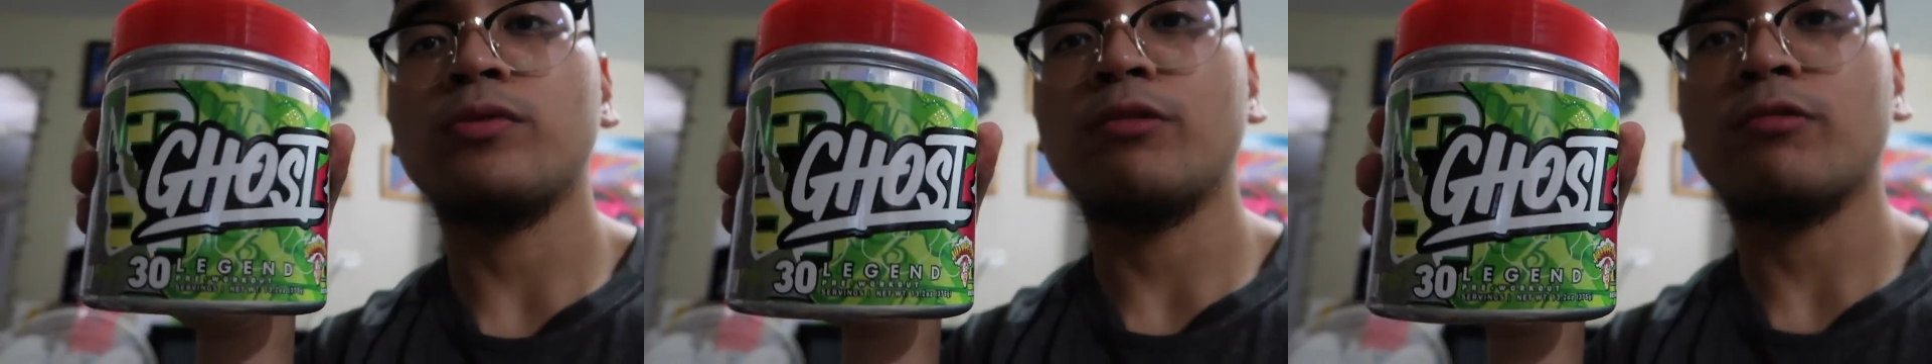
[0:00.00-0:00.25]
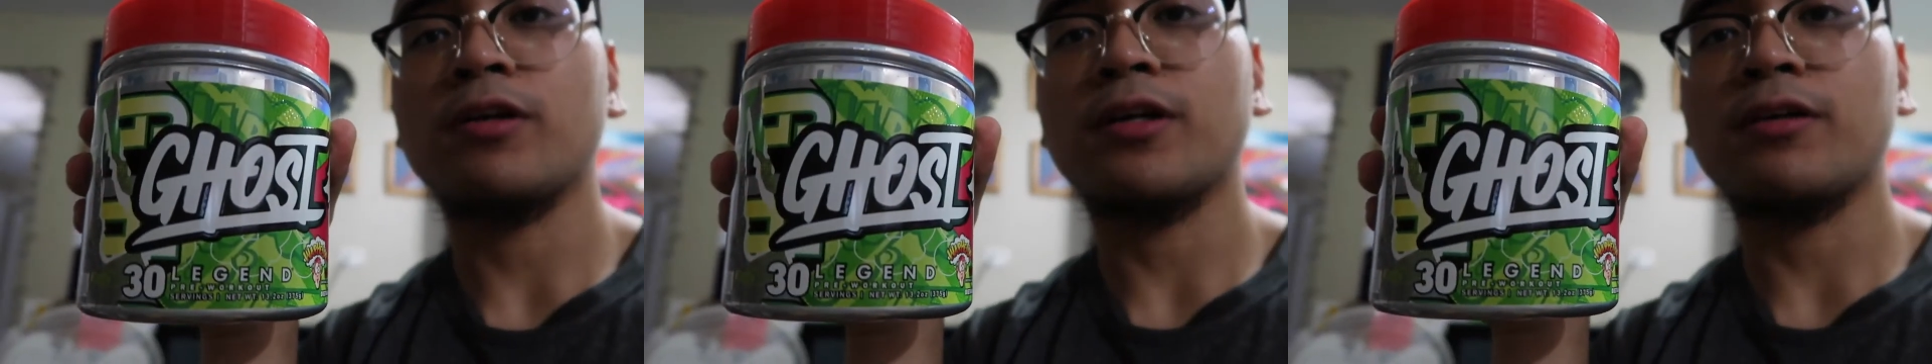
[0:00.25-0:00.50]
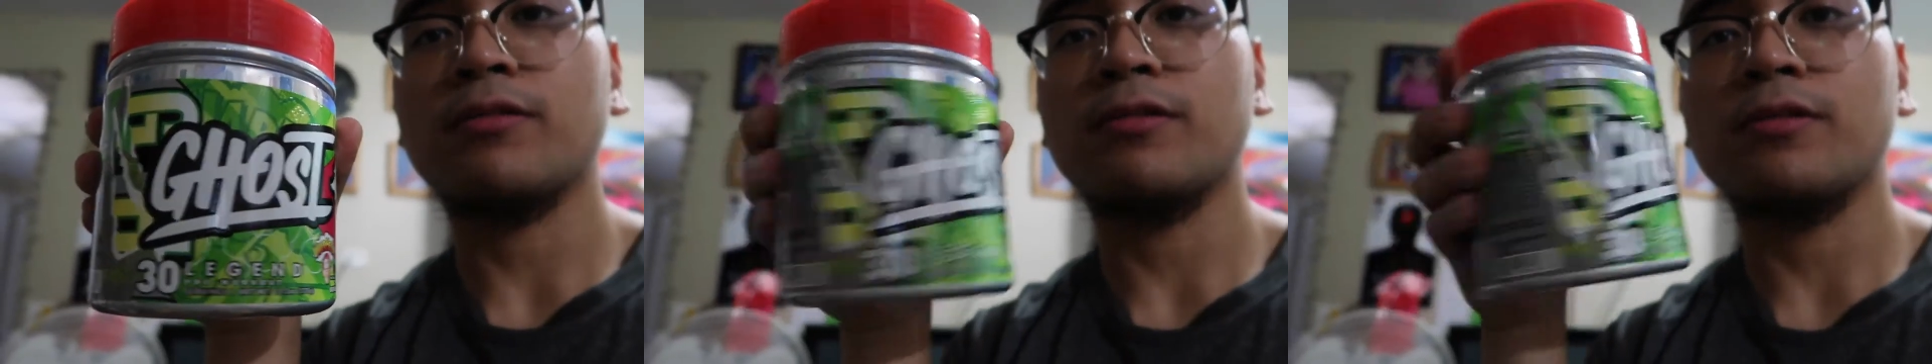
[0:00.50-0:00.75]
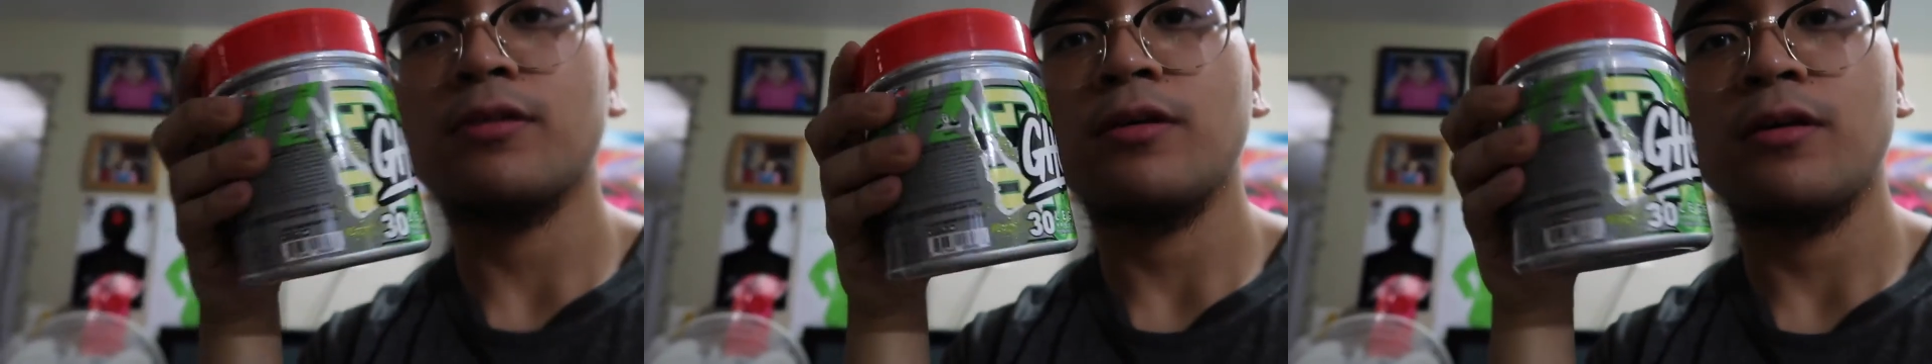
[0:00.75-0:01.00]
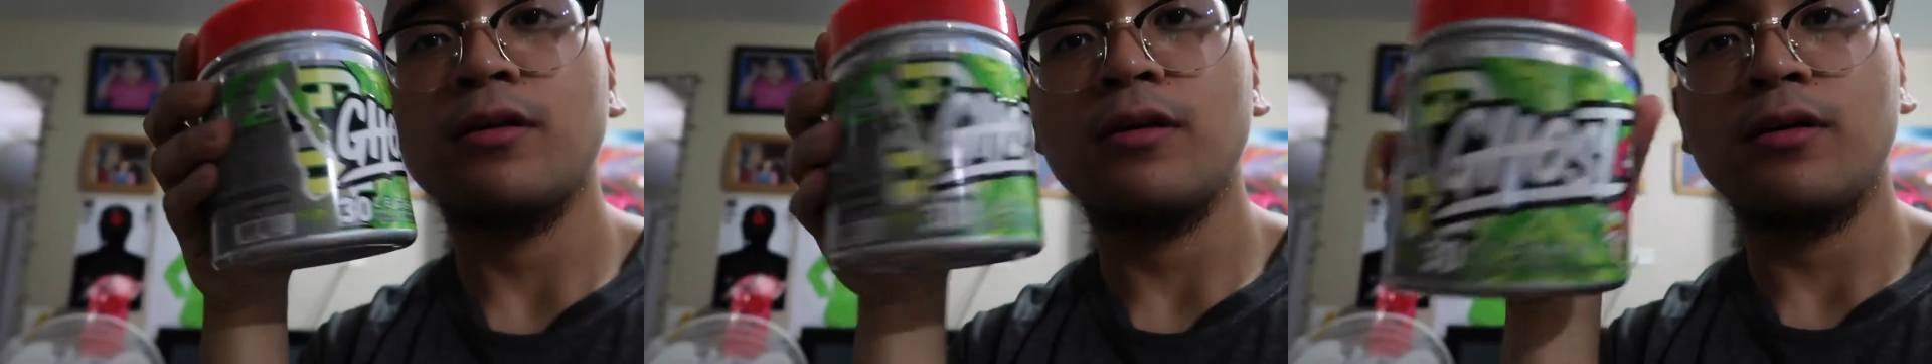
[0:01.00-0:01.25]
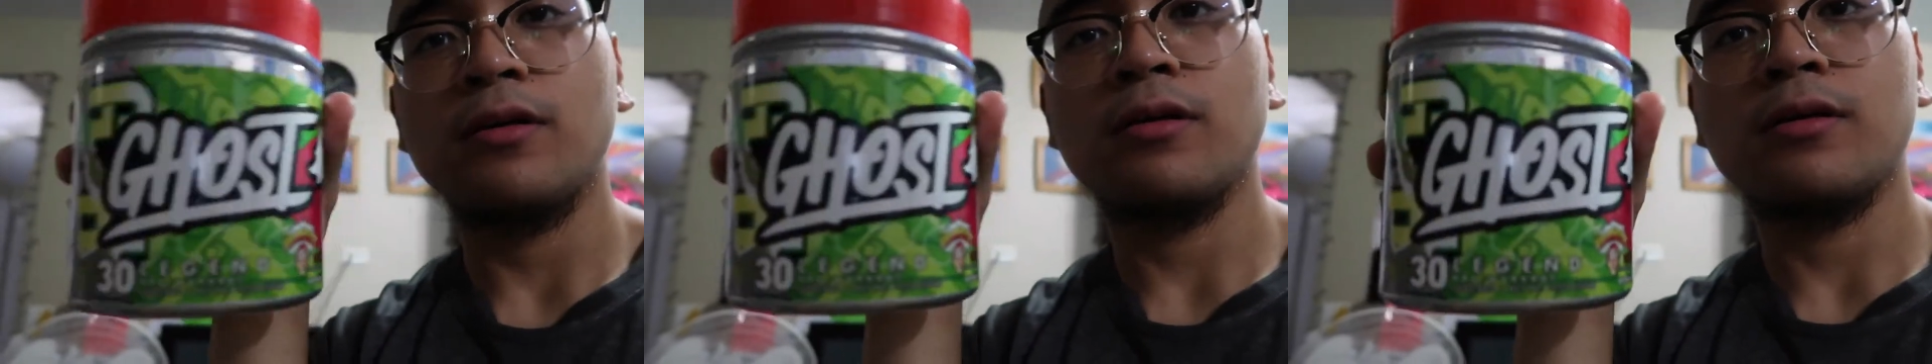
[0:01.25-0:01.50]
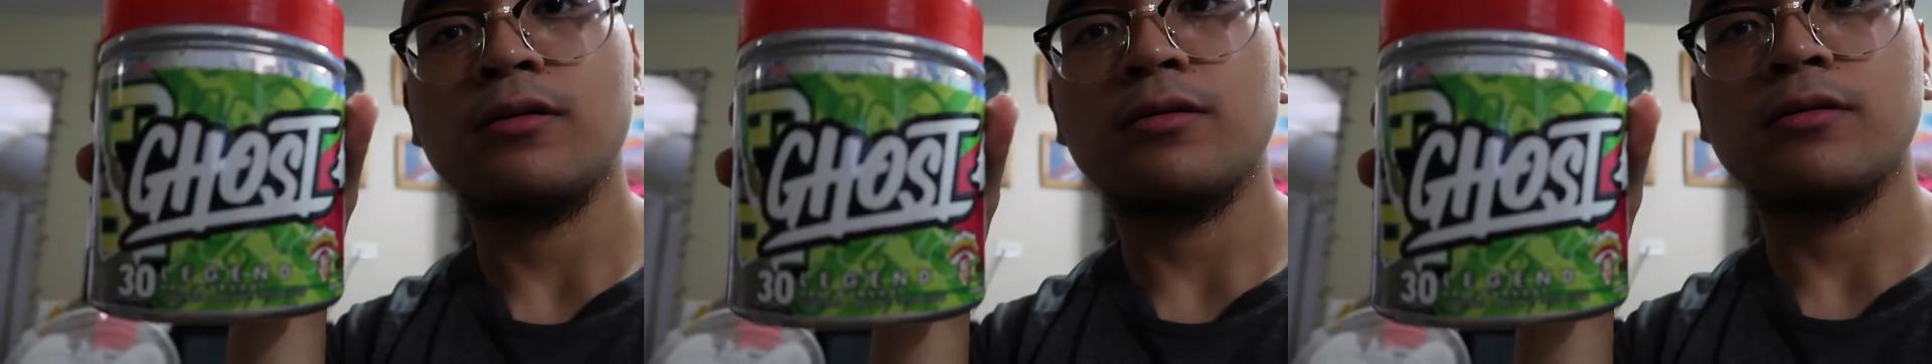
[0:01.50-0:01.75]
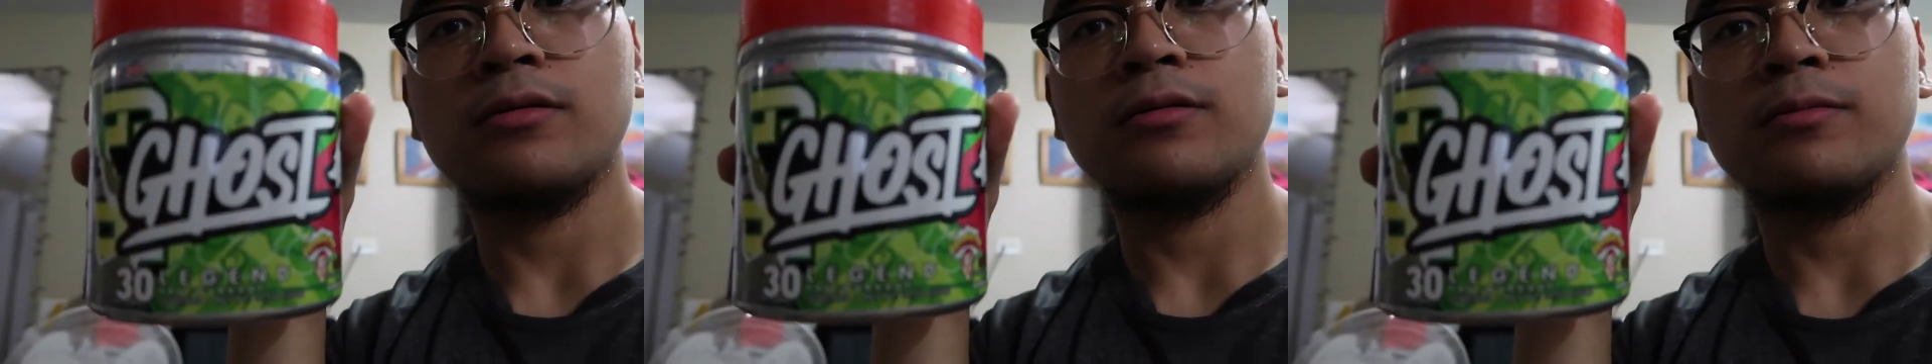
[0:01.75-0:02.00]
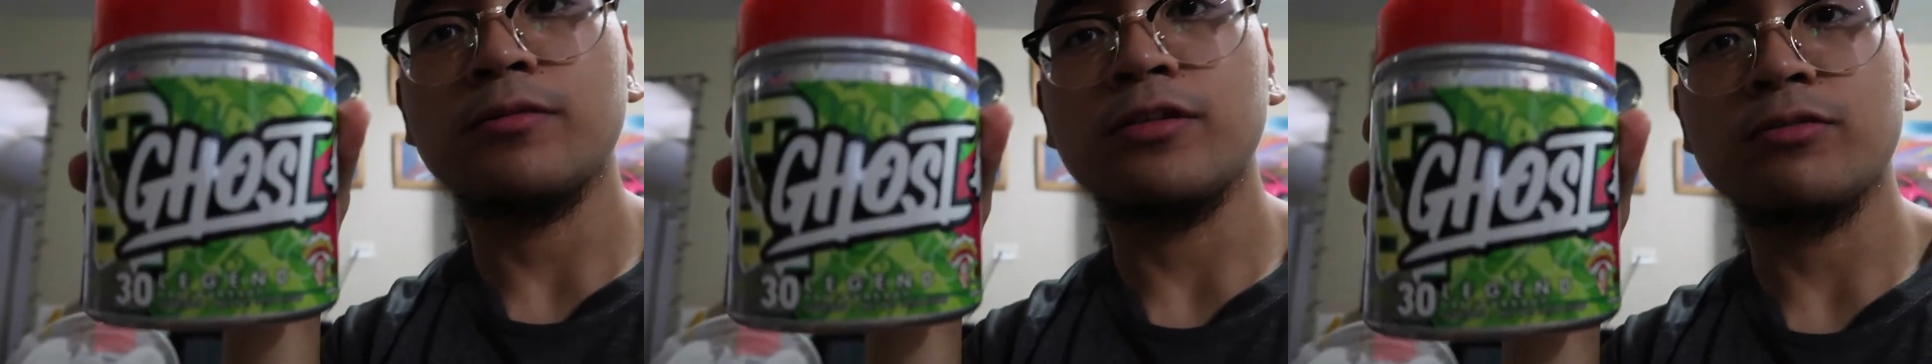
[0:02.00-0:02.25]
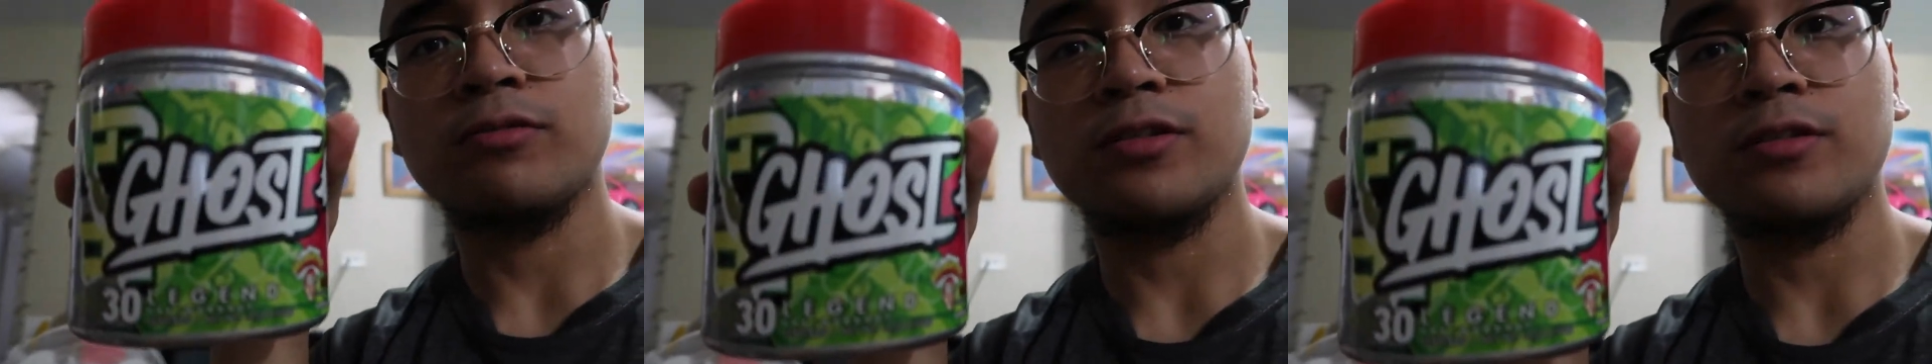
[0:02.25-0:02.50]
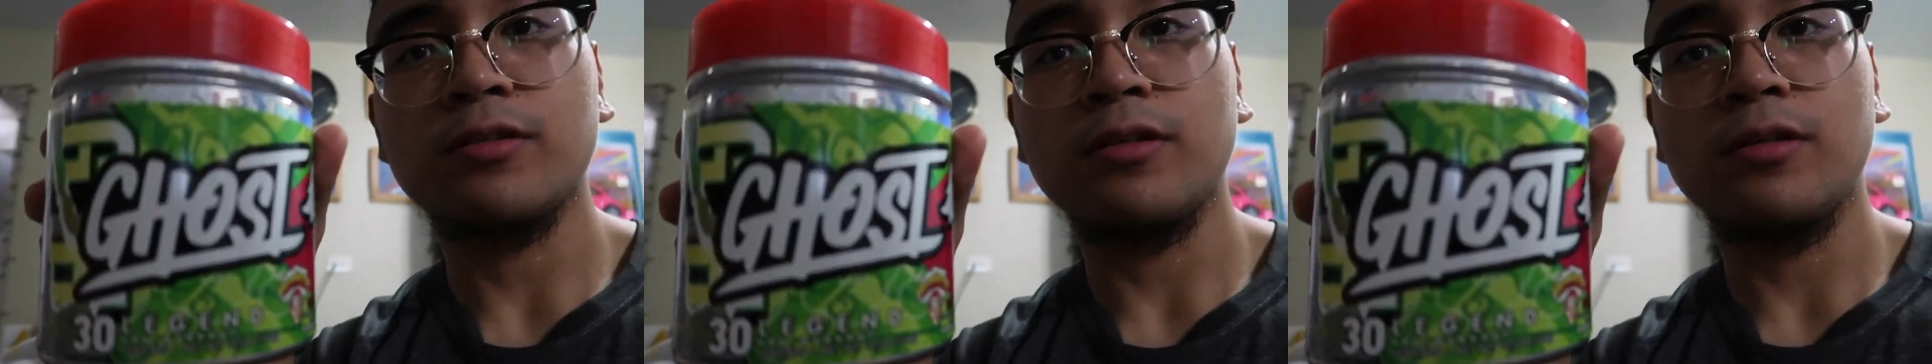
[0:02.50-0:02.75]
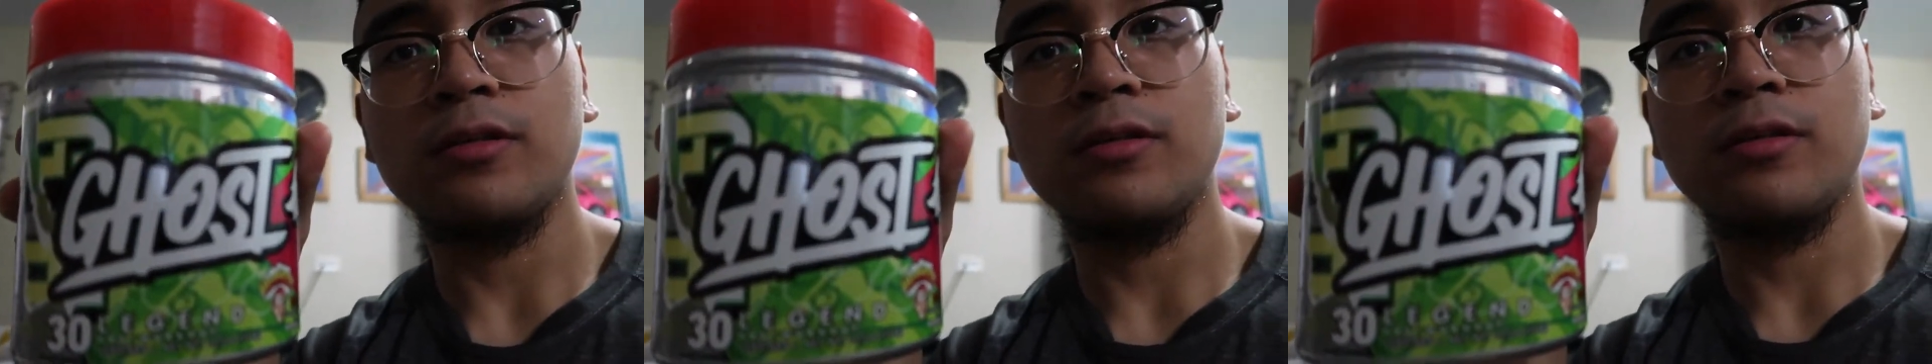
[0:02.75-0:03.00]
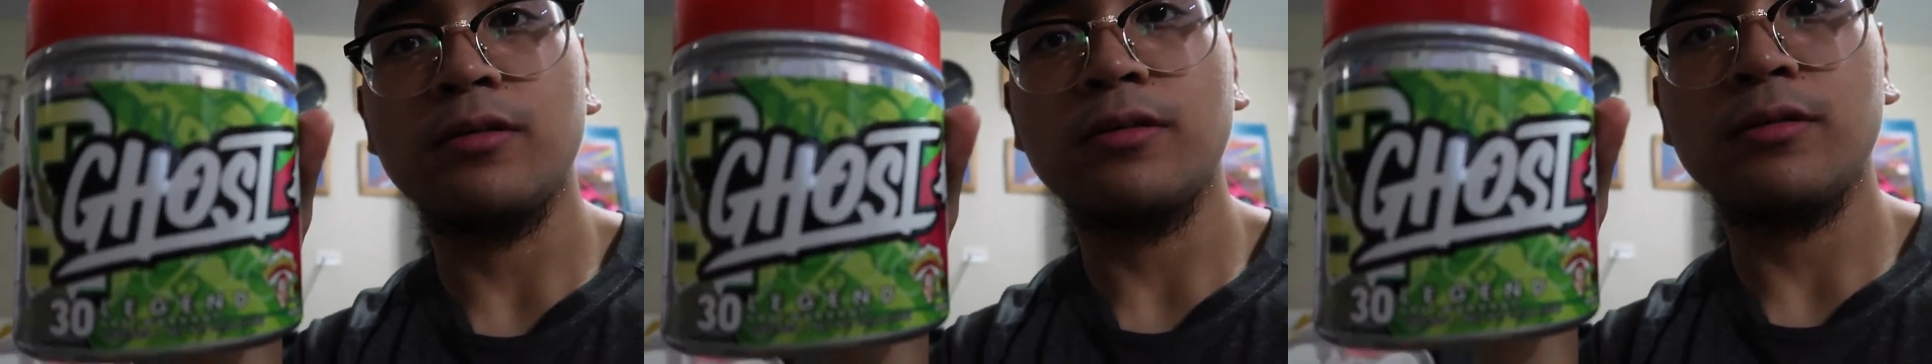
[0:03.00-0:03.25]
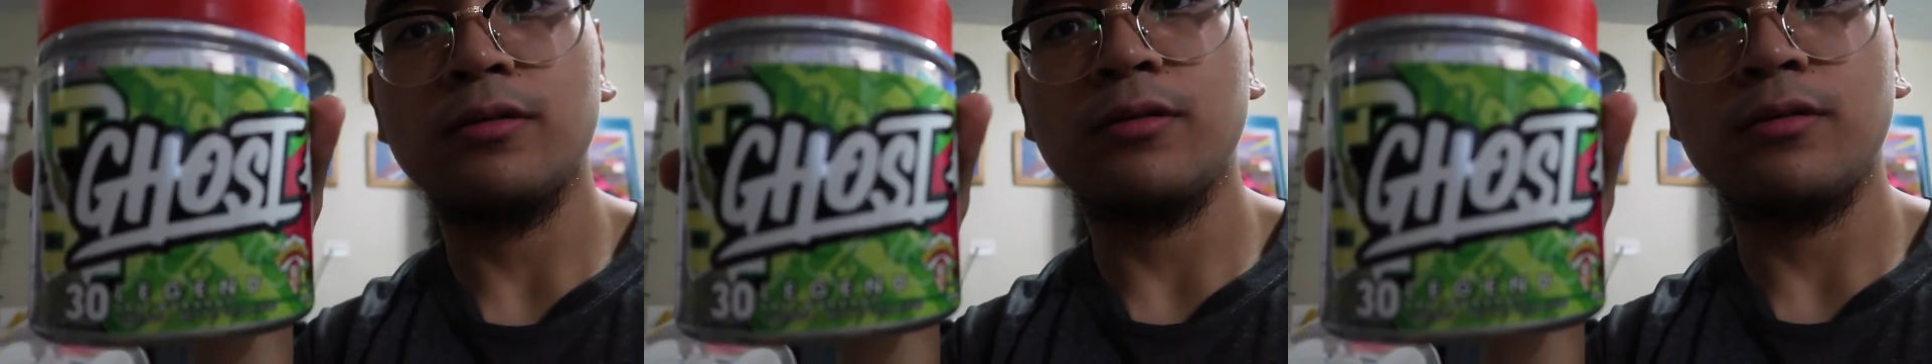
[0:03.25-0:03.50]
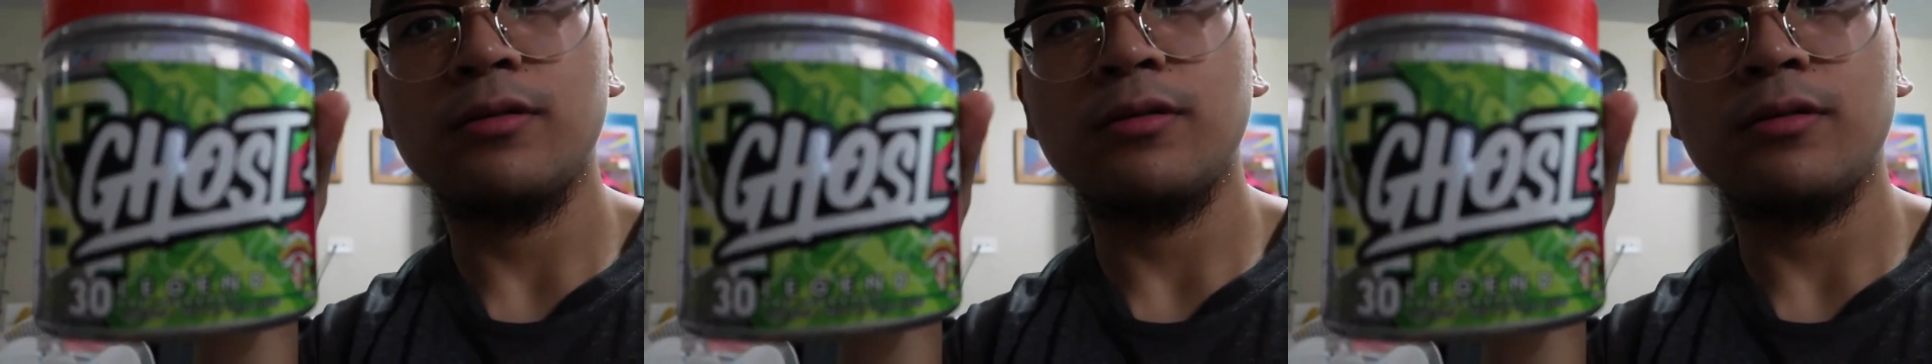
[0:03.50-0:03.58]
pre-workouts. This one is the